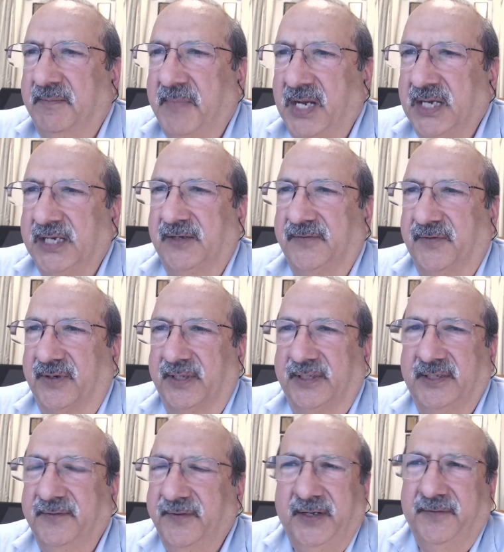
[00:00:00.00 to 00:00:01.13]
there a market for
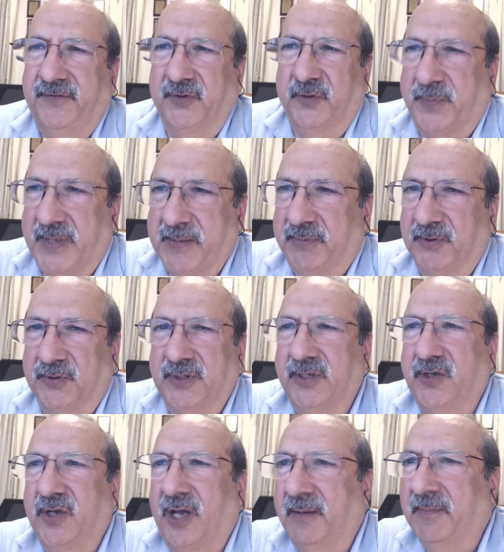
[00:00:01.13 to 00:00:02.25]
it? There are very few people.
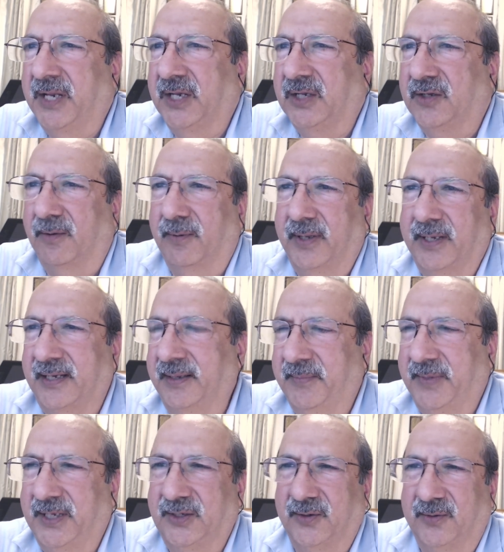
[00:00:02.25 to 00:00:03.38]
Don may do it. I
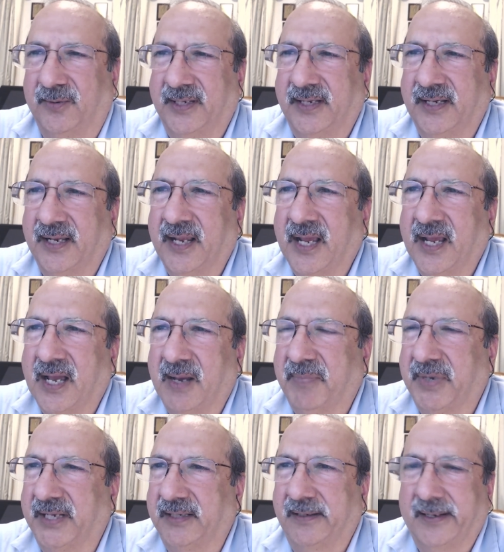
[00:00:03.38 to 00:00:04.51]
may do it, mm-hmm.
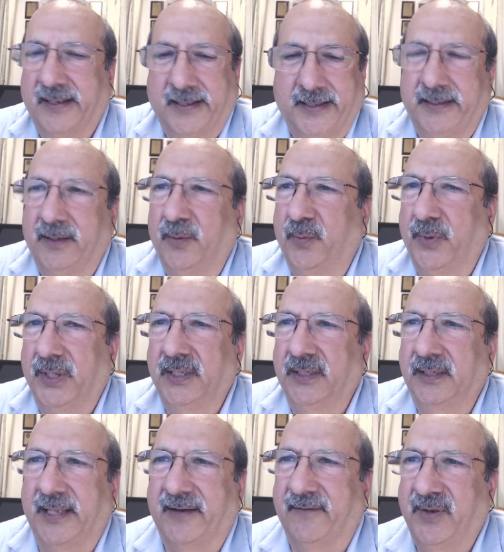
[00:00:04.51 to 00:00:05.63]
but you know,
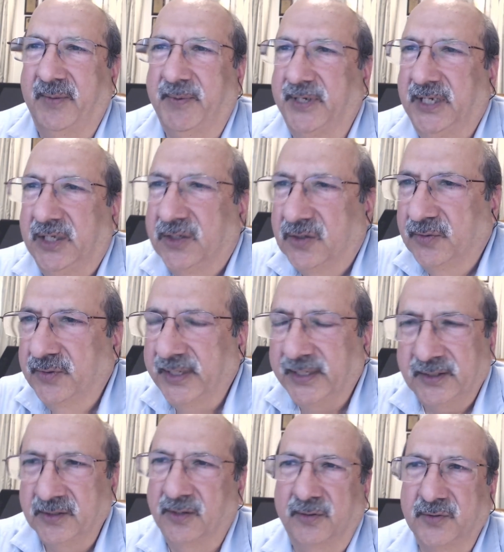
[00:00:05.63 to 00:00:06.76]
will everybody do
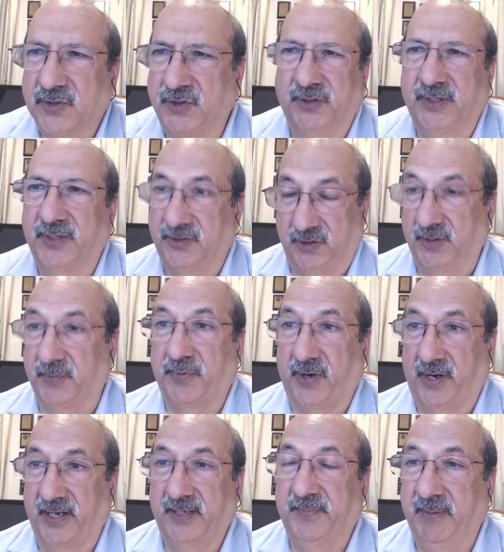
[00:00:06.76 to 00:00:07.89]
it? No. Should should a
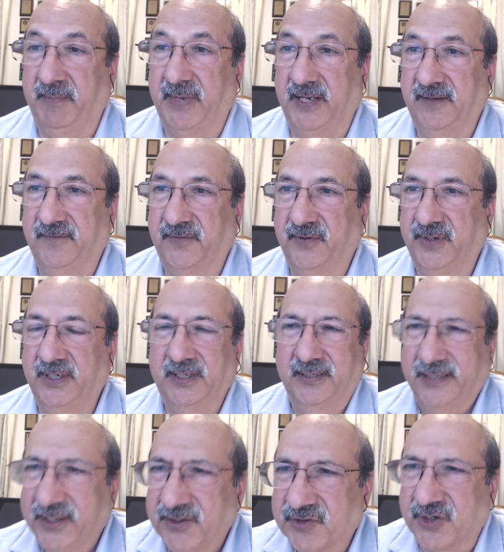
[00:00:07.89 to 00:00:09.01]
product be made for
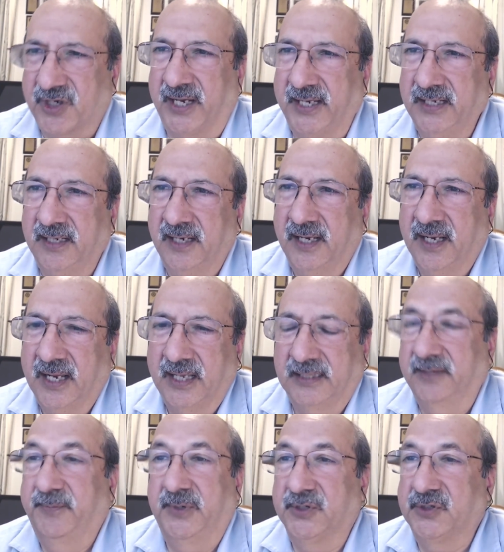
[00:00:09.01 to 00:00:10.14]
it? They tried.
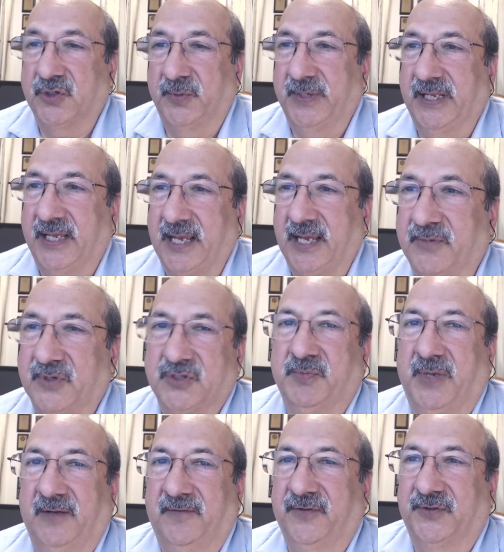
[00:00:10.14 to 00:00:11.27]
There've been so cameras
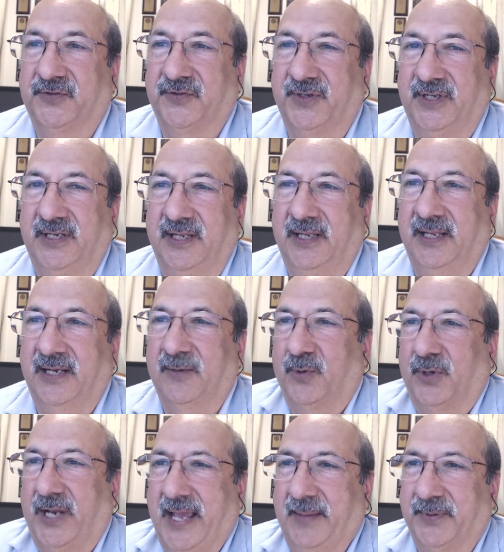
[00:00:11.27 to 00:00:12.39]
made for 3D, and
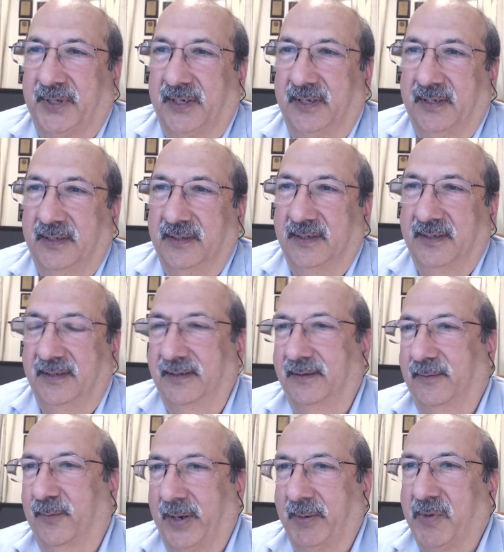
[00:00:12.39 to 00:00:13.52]
what happened? You
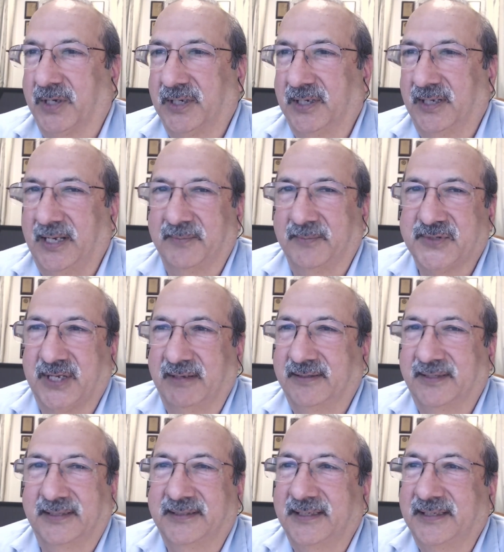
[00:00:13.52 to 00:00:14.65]
know, one model comes
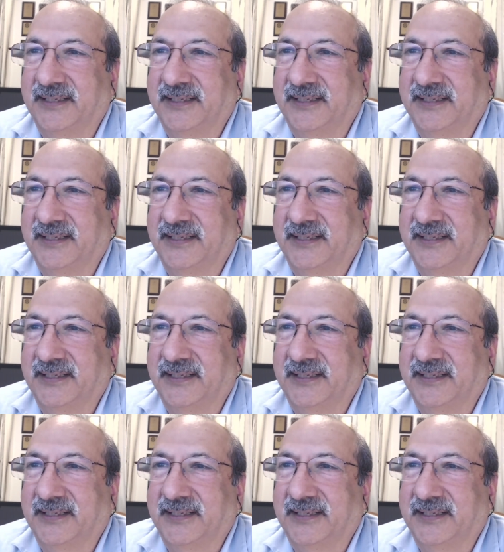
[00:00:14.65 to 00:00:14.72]
out,